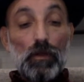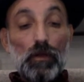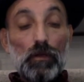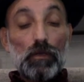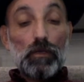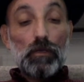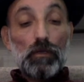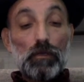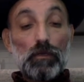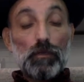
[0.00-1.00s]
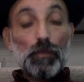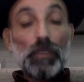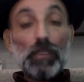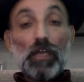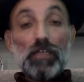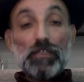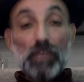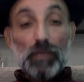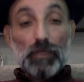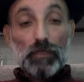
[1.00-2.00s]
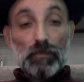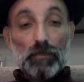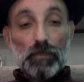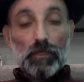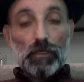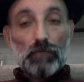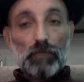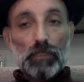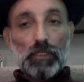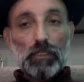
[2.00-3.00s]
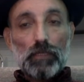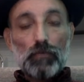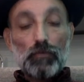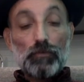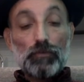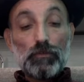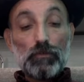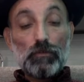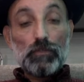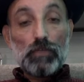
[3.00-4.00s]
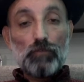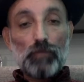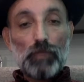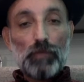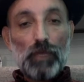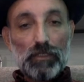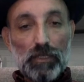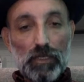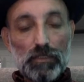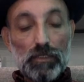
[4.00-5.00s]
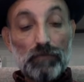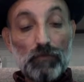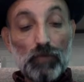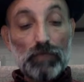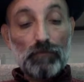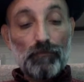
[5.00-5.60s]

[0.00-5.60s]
My last topic. With that, I'm going to close out my podcast, everyone.